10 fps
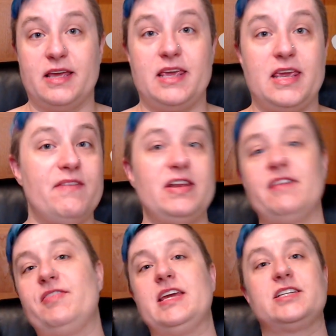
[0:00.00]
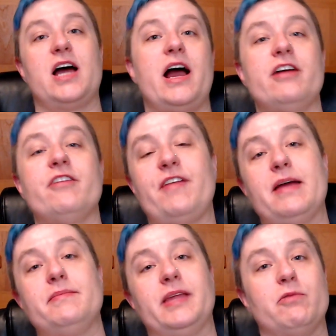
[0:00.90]
Even if the entire
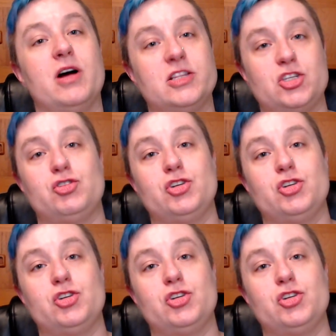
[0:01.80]
family wants you to